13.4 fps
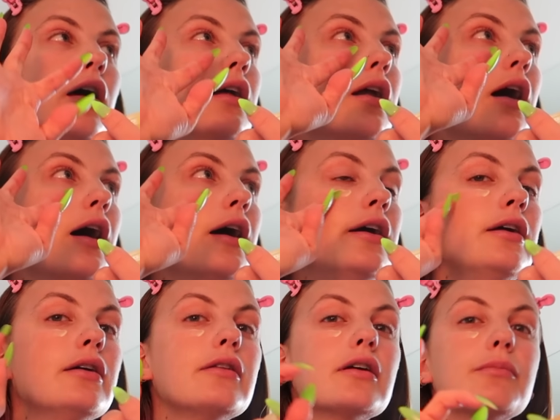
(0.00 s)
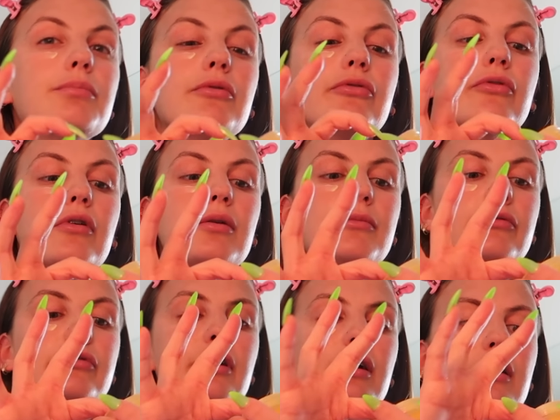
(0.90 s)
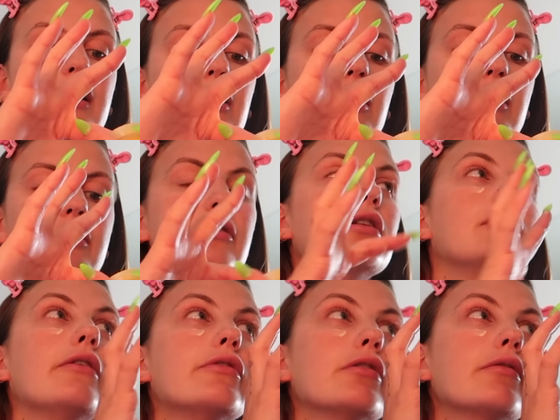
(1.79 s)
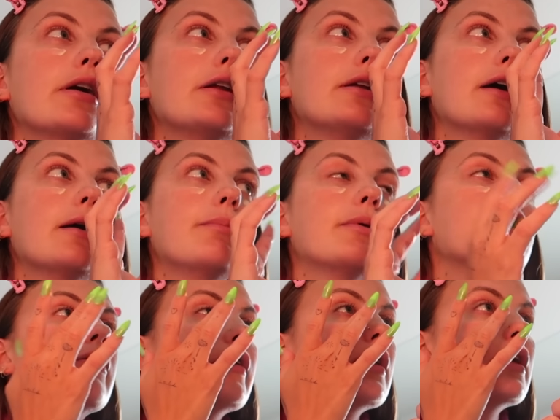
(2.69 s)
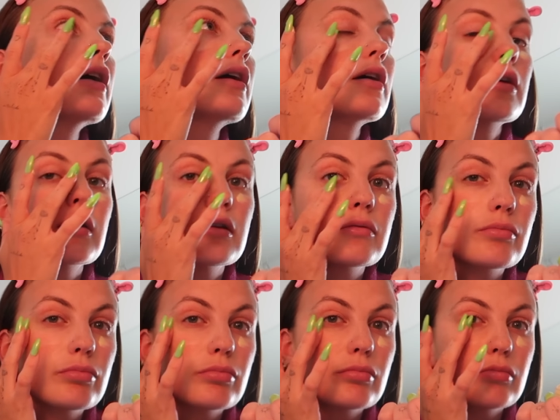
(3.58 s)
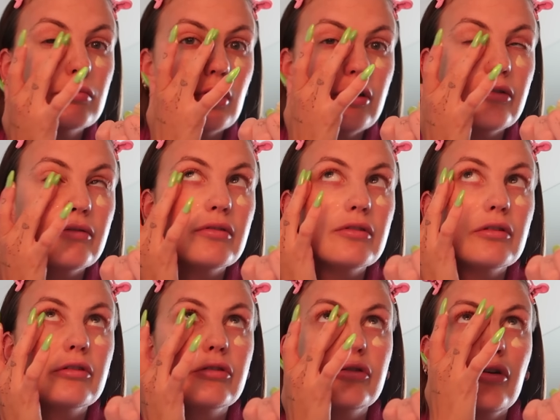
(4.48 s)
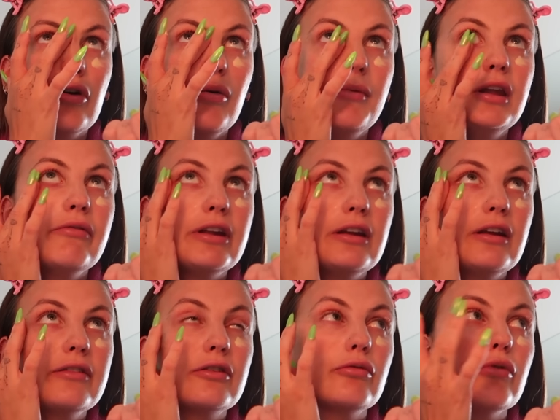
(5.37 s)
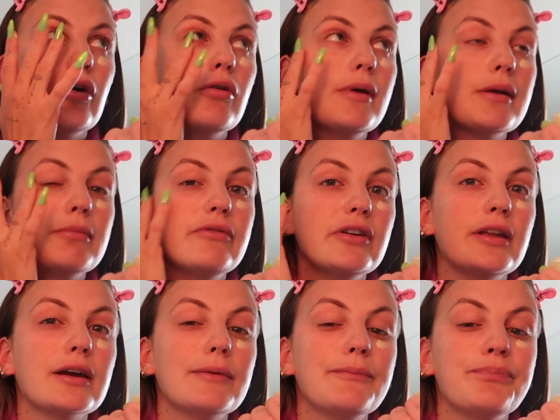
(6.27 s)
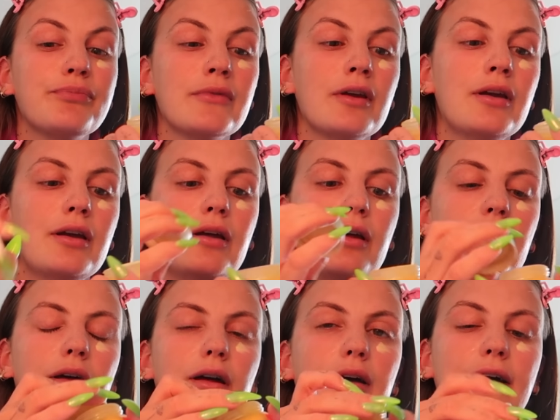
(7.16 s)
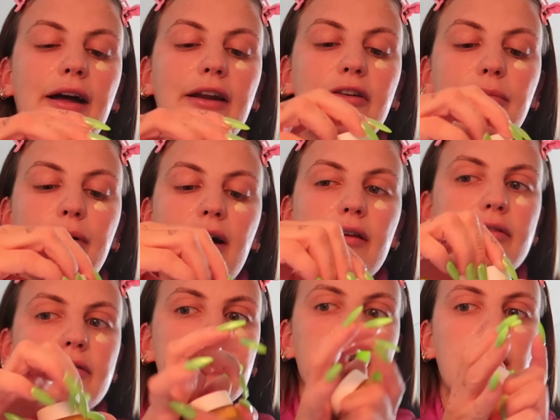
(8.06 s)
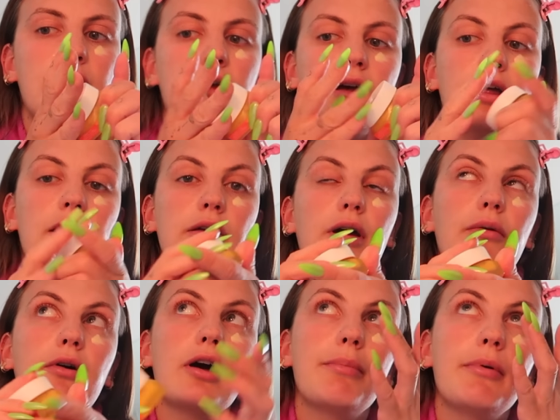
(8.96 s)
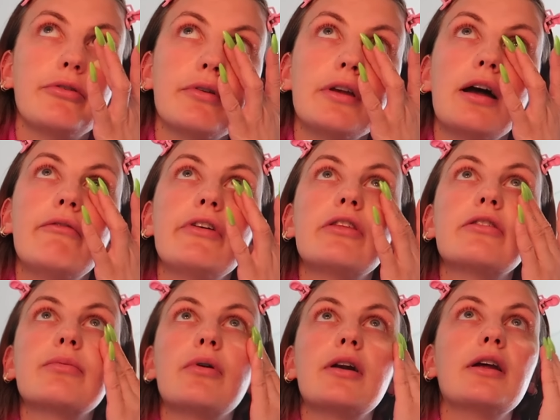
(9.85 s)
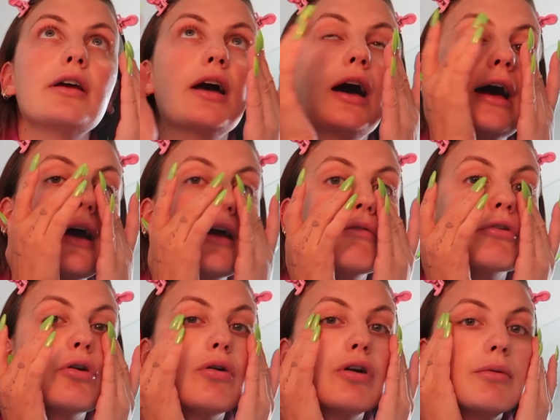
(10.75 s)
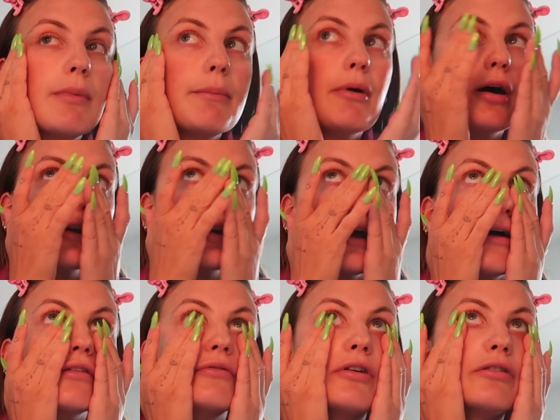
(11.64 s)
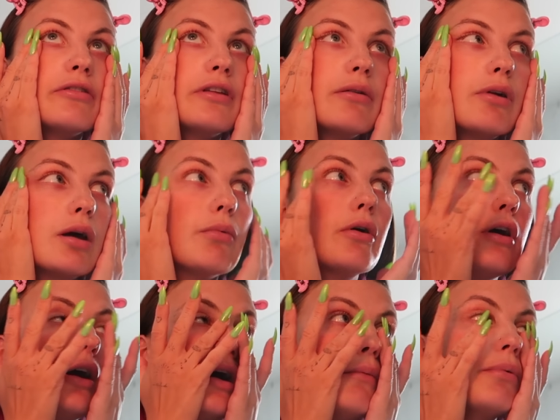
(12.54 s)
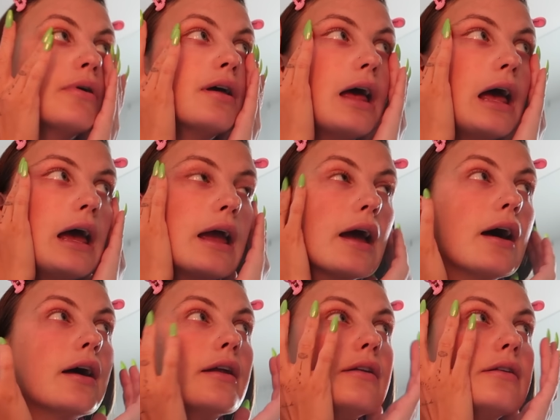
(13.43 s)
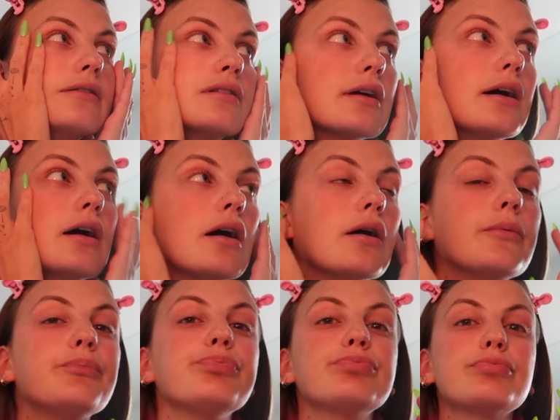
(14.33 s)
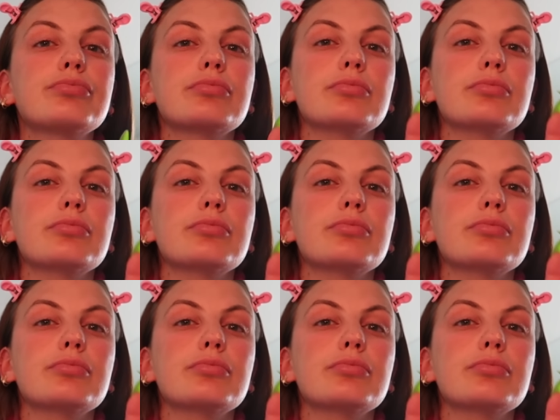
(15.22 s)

And I, like, before I moved to LA, honestly loved a rainy day, but I feel like uh, so many rainy days in a row make me feel like kind of depressed. Anyway, I woke up. I was really comfy this morning. I recorded my podcast first thing when I woke up, and um,